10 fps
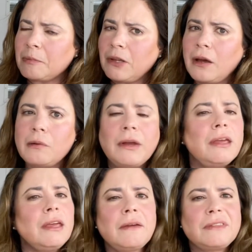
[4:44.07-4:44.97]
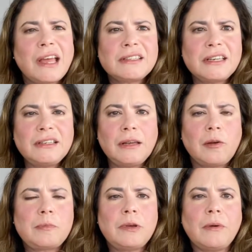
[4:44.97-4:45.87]
below if that didn't
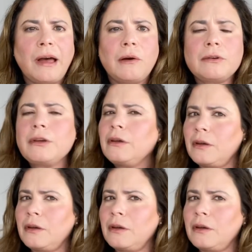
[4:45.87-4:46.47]
help you out.